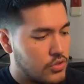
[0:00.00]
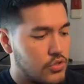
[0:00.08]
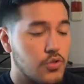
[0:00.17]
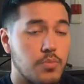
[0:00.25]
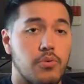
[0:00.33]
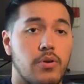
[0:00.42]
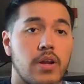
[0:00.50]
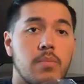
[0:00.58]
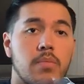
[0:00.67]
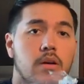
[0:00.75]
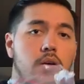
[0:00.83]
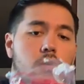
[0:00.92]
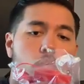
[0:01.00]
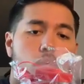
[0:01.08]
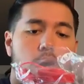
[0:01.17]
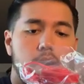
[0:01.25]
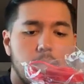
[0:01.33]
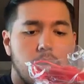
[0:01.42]
Supreme
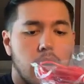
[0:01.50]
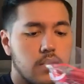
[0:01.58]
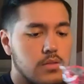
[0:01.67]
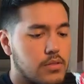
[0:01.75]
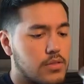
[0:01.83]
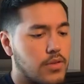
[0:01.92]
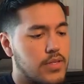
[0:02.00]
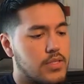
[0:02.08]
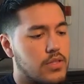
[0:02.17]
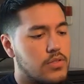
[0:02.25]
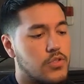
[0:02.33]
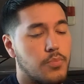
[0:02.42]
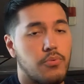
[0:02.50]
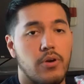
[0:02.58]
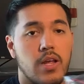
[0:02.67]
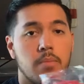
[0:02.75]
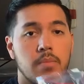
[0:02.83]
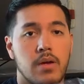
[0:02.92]
water bottle. So this is a
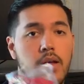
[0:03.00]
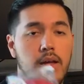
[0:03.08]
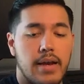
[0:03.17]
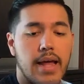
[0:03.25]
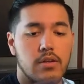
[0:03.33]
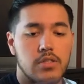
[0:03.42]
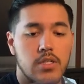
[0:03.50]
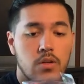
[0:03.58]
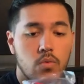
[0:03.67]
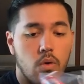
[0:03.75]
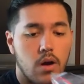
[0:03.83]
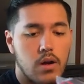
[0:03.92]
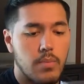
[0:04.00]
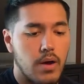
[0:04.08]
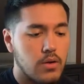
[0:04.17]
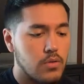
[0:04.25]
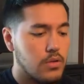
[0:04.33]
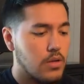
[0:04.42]
Supreme Nalgene water
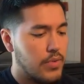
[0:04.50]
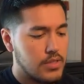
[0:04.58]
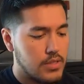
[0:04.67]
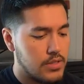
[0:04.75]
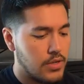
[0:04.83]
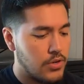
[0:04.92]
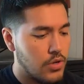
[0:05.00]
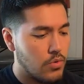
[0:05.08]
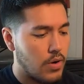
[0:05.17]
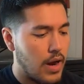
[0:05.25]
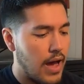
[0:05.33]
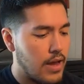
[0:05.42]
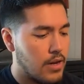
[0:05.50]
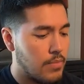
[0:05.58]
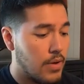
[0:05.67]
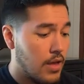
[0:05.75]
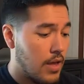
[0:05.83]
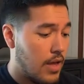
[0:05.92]
bottle. This is a newer
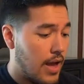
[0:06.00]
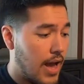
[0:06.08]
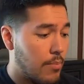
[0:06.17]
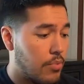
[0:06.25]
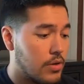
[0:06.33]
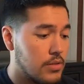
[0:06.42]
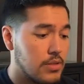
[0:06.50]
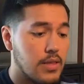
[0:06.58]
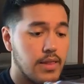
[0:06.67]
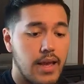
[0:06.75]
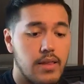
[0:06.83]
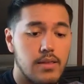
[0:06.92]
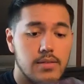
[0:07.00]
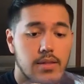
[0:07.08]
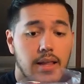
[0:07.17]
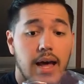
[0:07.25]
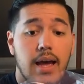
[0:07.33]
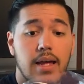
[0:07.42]
item. I personally like this a
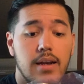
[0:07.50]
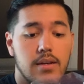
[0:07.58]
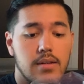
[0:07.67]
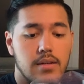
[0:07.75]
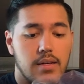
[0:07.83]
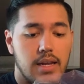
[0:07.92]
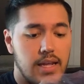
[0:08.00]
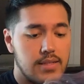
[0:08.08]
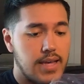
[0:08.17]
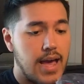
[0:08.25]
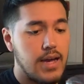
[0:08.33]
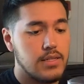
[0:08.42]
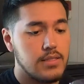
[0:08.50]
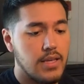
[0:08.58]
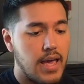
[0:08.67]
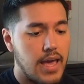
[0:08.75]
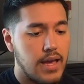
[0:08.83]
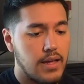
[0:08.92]
lot. It's
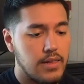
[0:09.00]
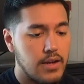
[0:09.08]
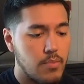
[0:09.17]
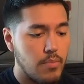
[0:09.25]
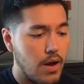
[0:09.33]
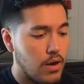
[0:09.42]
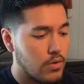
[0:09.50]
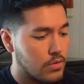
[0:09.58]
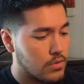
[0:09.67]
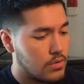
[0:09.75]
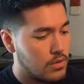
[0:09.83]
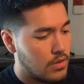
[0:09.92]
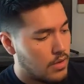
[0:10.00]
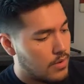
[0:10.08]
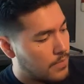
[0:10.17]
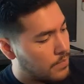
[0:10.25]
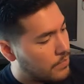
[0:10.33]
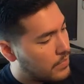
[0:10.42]
actually a clear bottle
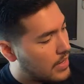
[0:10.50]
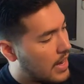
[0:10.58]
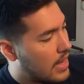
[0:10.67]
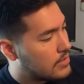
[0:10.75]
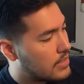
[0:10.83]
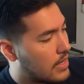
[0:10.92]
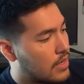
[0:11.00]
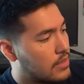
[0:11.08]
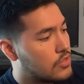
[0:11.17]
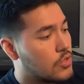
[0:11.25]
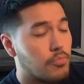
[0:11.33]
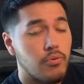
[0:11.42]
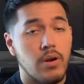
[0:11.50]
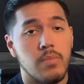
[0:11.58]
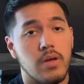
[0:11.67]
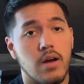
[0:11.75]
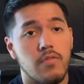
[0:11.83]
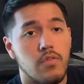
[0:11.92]
that has like a Supreme
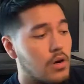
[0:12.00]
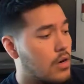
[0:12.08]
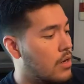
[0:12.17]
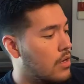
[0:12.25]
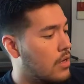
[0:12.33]
cover.